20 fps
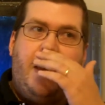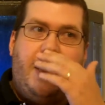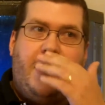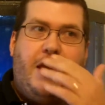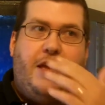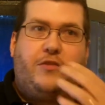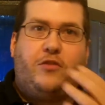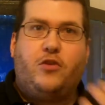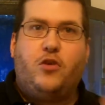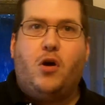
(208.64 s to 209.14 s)
It
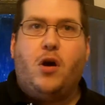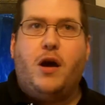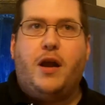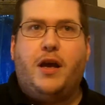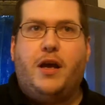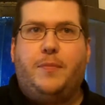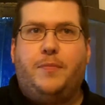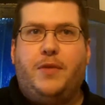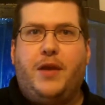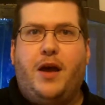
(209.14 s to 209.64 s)
has gone
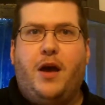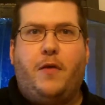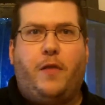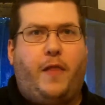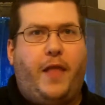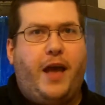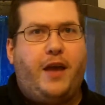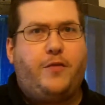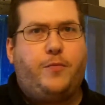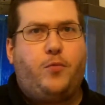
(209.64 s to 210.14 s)
up now. The
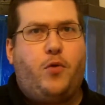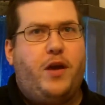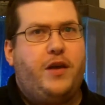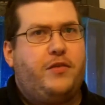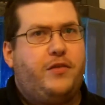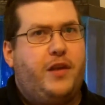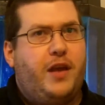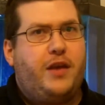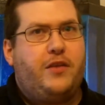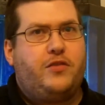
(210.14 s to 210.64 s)
last
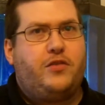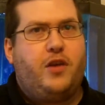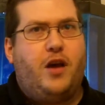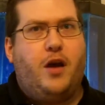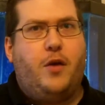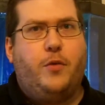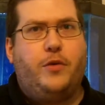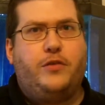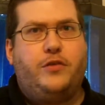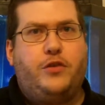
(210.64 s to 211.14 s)
price that I
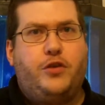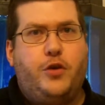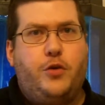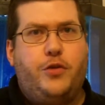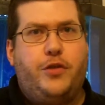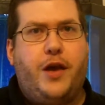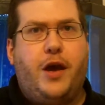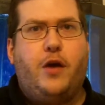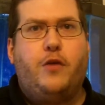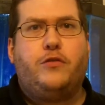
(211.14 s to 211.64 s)
saw was
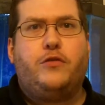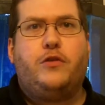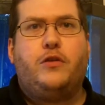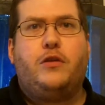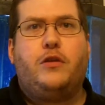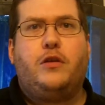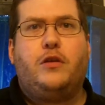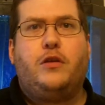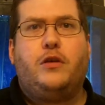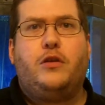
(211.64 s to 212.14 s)

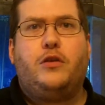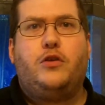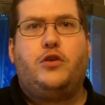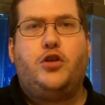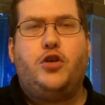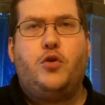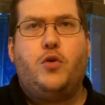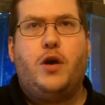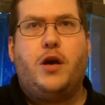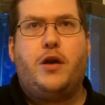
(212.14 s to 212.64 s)

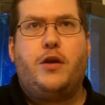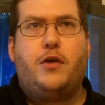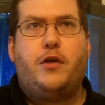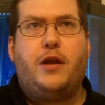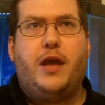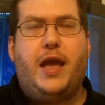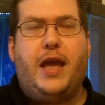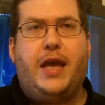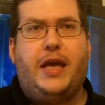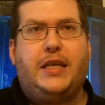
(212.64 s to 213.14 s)

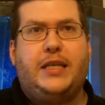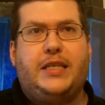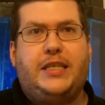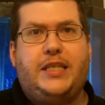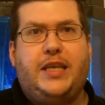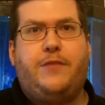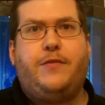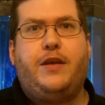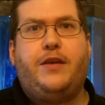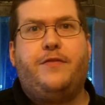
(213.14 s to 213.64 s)

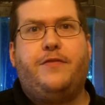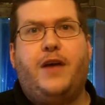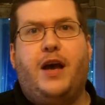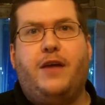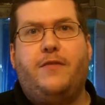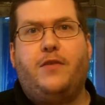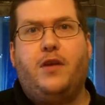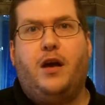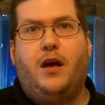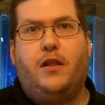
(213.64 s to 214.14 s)

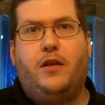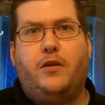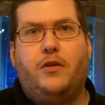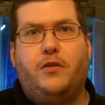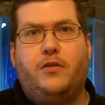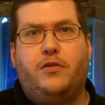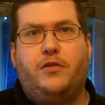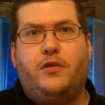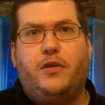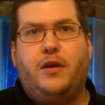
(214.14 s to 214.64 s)

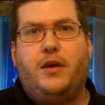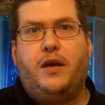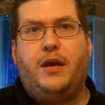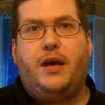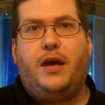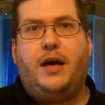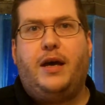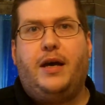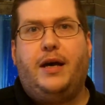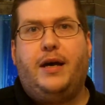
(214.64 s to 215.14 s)
$2,275.
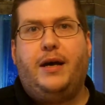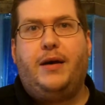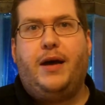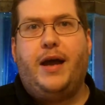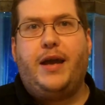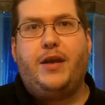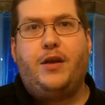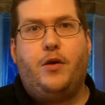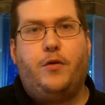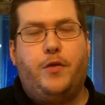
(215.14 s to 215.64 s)

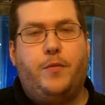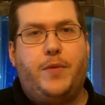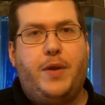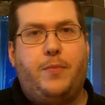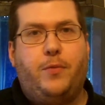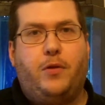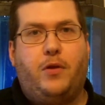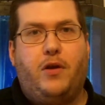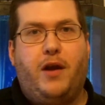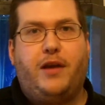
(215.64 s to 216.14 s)
I know that
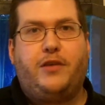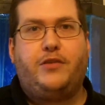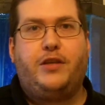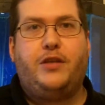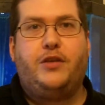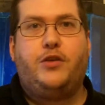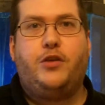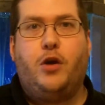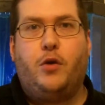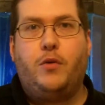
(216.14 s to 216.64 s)
people are
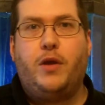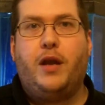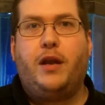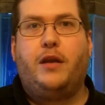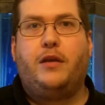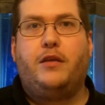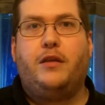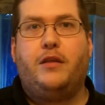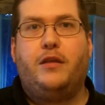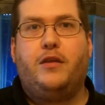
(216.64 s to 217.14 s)
actually
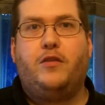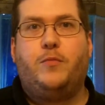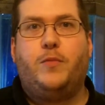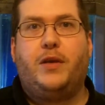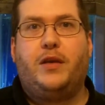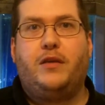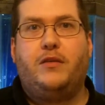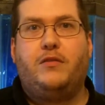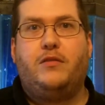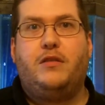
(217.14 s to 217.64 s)
donating to this
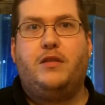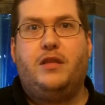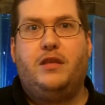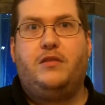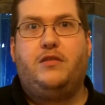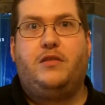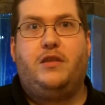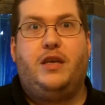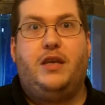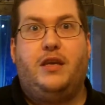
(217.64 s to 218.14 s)
because
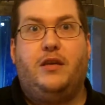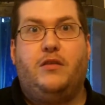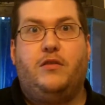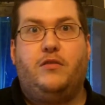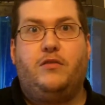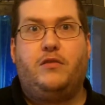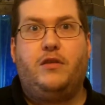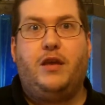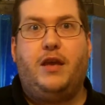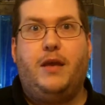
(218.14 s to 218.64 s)
this
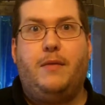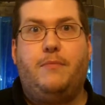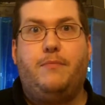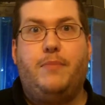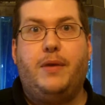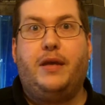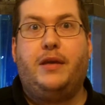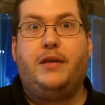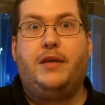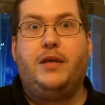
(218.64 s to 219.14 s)
is a
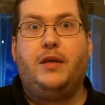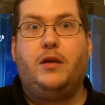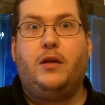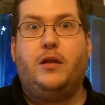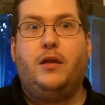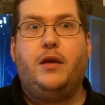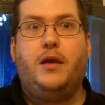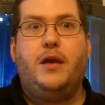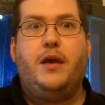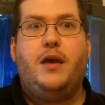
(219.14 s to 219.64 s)
big
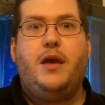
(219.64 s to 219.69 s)
deal.